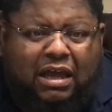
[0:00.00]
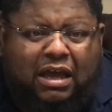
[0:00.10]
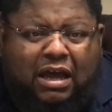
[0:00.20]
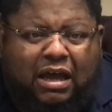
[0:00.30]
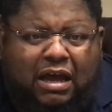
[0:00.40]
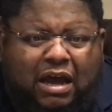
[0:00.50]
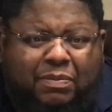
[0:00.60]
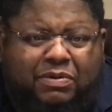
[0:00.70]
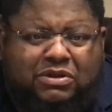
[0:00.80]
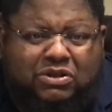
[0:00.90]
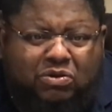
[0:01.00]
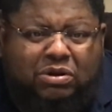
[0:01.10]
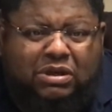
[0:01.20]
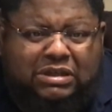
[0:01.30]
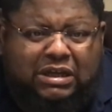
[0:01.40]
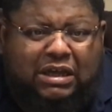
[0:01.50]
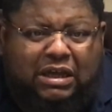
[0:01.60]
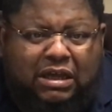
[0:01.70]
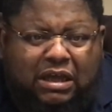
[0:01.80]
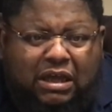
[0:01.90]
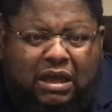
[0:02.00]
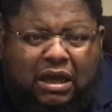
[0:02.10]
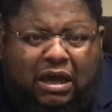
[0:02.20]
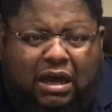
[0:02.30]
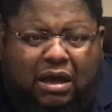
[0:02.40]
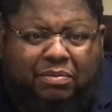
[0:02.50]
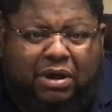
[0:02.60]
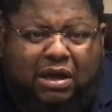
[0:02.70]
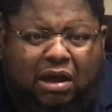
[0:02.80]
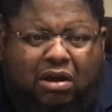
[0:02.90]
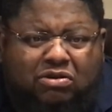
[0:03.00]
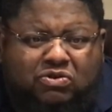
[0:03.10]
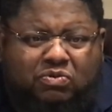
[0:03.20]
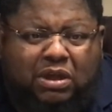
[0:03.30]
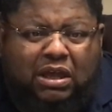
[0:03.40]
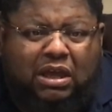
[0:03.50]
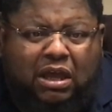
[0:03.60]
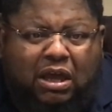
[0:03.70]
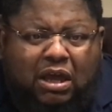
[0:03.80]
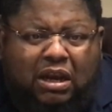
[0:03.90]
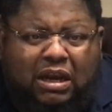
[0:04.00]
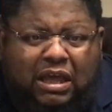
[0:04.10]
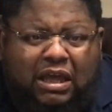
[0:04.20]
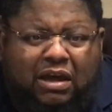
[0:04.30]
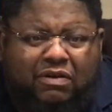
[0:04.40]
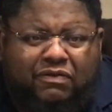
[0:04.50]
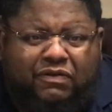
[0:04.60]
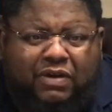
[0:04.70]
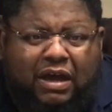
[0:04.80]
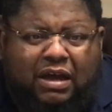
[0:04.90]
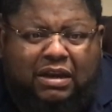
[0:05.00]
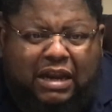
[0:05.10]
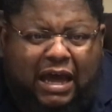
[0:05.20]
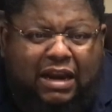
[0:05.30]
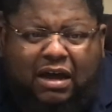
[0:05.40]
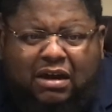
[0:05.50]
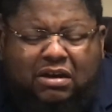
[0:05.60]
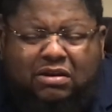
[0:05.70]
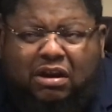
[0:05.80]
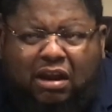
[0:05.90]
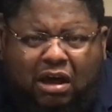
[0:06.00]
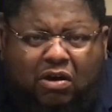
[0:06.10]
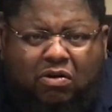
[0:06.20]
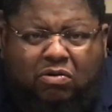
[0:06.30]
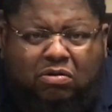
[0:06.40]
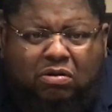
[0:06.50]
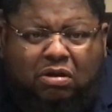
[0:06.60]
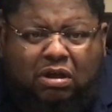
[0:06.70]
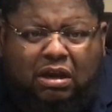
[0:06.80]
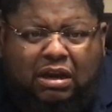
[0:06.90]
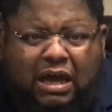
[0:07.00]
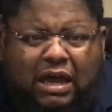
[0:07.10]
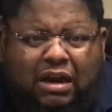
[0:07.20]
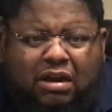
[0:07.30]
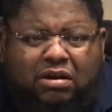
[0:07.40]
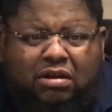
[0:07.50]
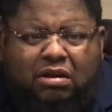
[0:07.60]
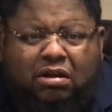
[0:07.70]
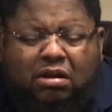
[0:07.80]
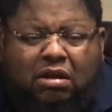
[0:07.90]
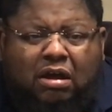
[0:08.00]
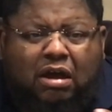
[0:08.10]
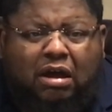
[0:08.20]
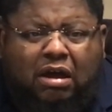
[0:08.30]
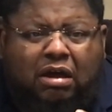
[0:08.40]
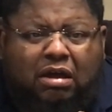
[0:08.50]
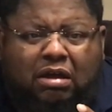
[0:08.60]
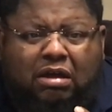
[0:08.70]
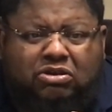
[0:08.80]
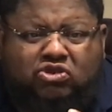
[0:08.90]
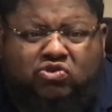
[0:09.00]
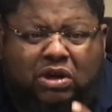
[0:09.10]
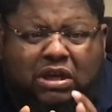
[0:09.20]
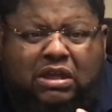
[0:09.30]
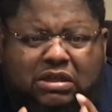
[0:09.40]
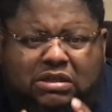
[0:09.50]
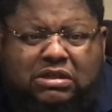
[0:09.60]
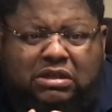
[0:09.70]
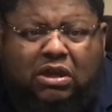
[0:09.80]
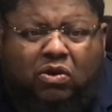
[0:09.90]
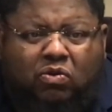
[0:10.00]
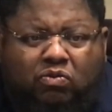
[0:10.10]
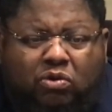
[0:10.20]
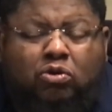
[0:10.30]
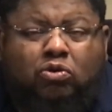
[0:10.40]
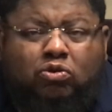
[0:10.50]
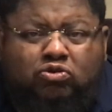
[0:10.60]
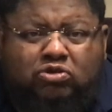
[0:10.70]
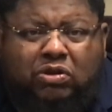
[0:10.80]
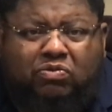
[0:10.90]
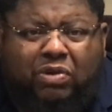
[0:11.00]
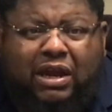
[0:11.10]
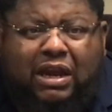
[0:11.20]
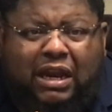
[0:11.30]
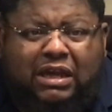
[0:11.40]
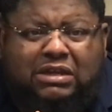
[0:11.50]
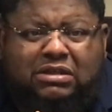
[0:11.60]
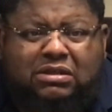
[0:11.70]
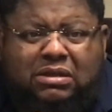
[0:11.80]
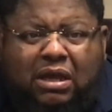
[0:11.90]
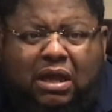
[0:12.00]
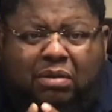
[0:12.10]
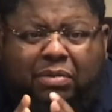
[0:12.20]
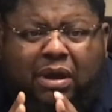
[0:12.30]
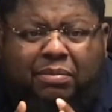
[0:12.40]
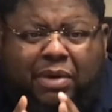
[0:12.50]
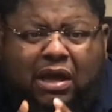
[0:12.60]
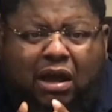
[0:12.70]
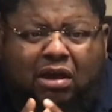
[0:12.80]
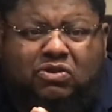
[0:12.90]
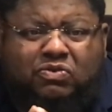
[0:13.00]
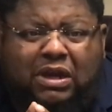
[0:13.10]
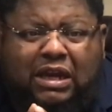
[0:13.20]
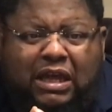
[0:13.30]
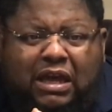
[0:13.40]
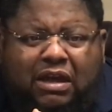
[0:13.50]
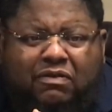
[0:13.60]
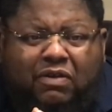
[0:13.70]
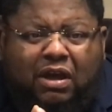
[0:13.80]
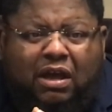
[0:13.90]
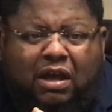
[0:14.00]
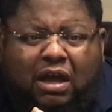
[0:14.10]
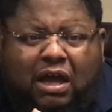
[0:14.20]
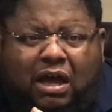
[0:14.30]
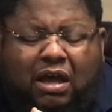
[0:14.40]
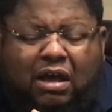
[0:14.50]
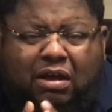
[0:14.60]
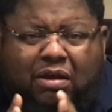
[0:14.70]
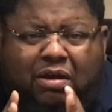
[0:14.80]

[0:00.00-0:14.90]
opportunity because we live not under the law, not under strenuous rules and regulations, but because we live by